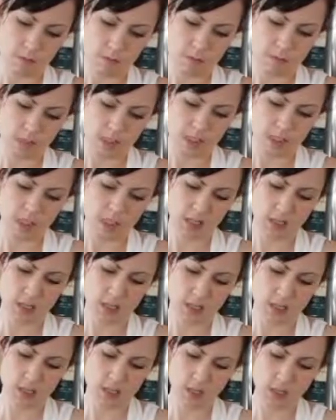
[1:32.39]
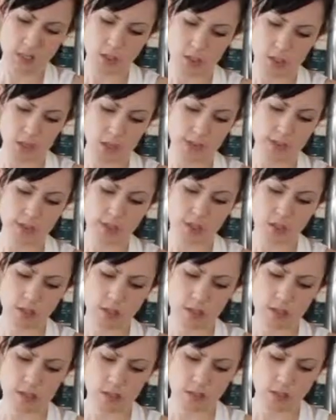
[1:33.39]
Makes it easier to eat.
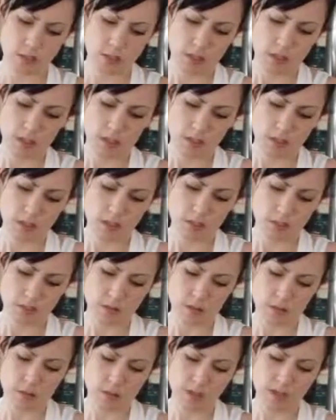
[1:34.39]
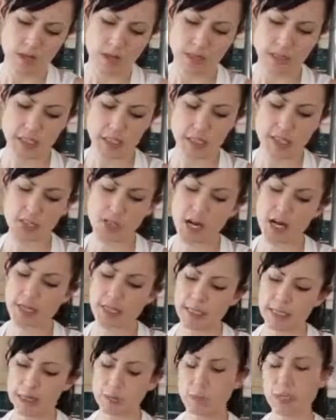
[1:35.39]
It's a good idea to try and
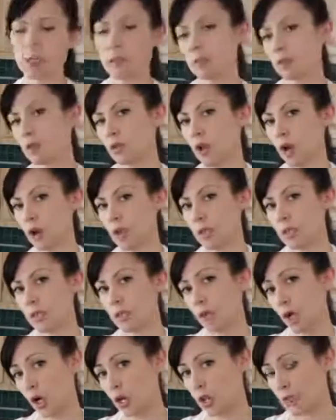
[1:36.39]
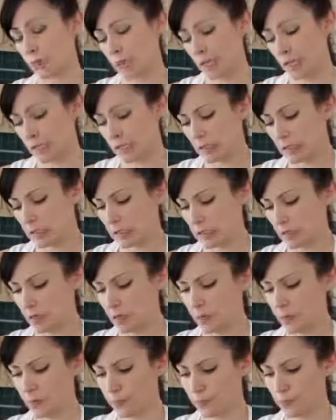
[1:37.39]
keep it in large pieces
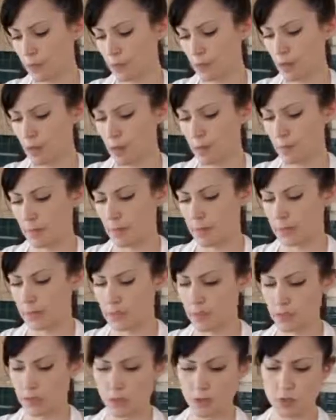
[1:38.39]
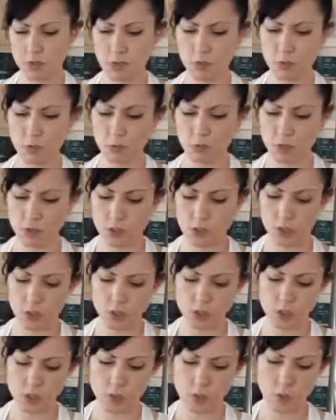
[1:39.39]
though. Makes it easier to put
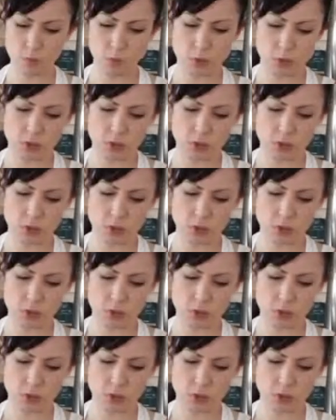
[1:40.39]
onto the